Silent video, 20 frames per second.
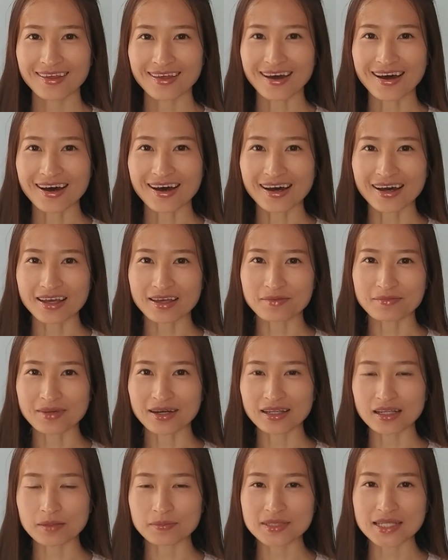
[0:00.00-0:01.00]
Hi,
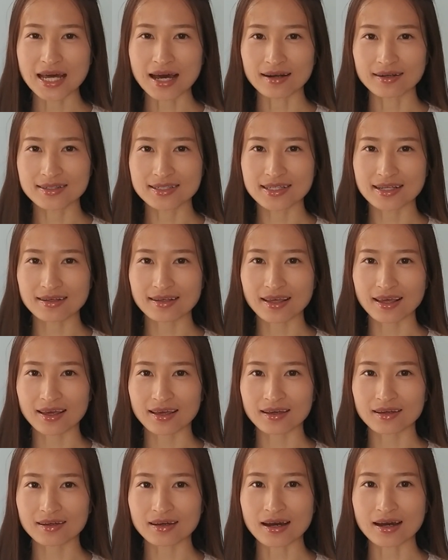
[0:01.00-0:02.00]
my name is Allison
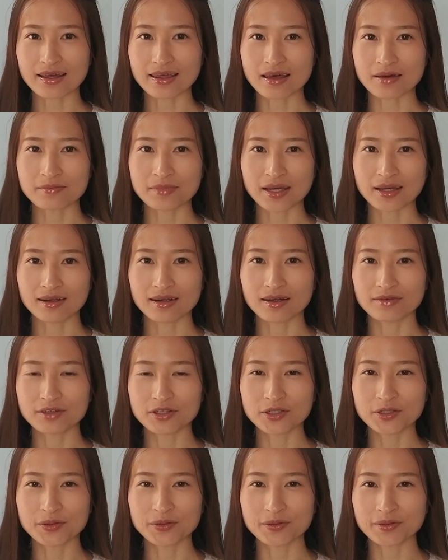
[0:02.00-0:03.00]
Ng. I am a
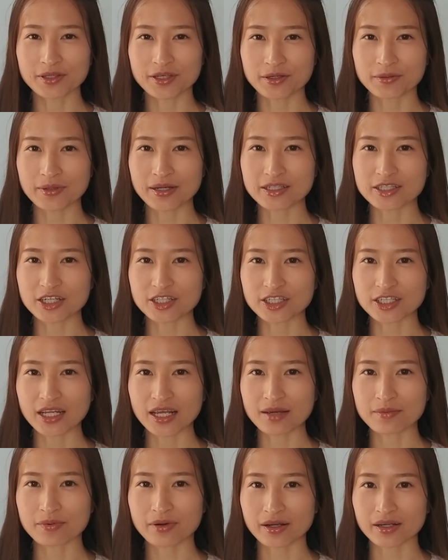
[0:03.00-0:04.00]
level 2
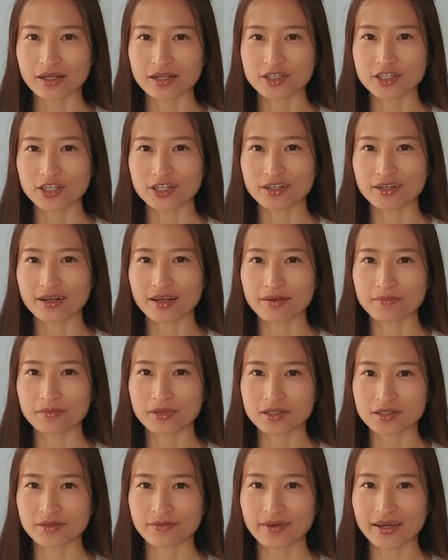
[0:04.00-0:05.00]
QHHT practitioner in
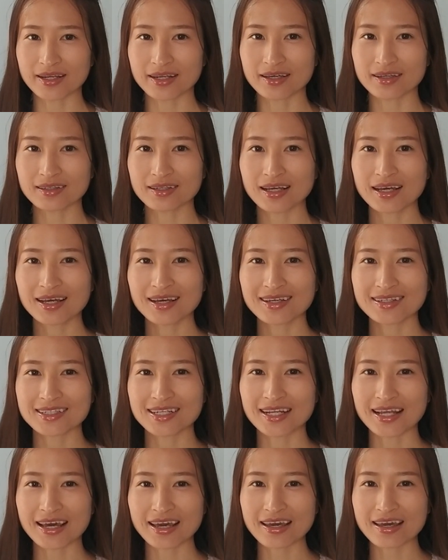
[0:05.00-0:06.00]
Pennsylvania.
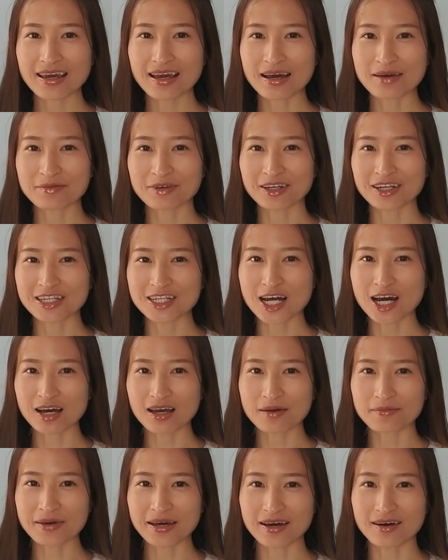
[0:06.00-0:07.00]
Today, I'm going to
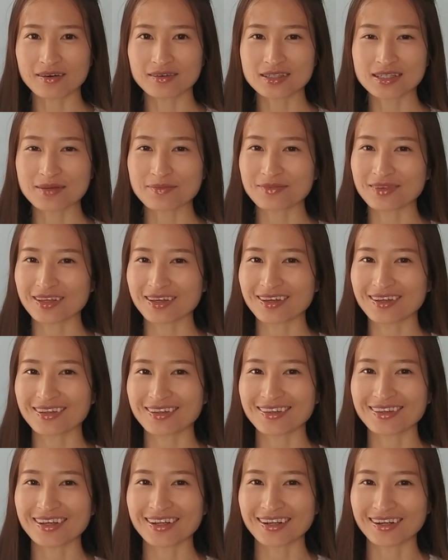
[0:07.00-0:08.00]
talk about
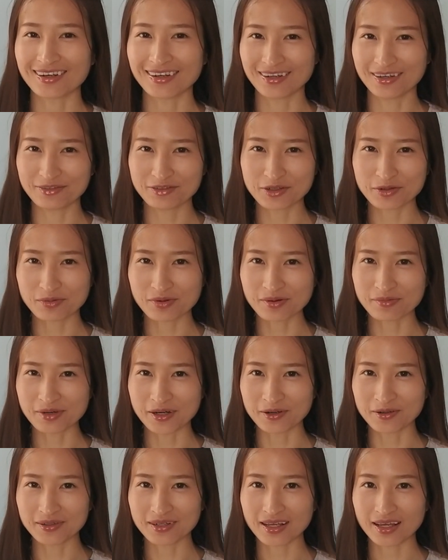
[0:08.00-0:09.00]
something that I love to
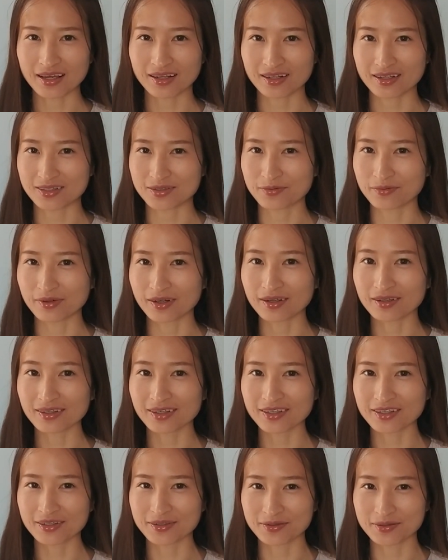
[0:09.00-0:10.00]
promote, and it's
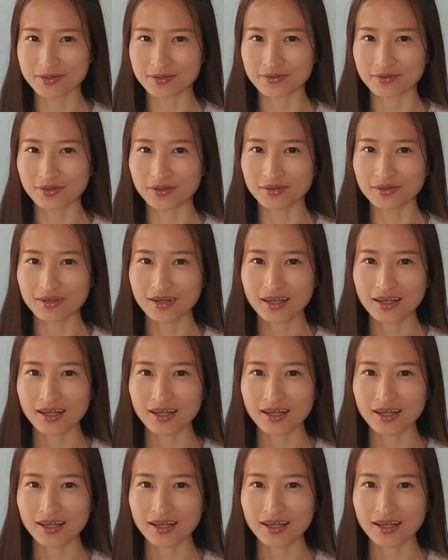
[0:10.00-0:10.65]
really useful,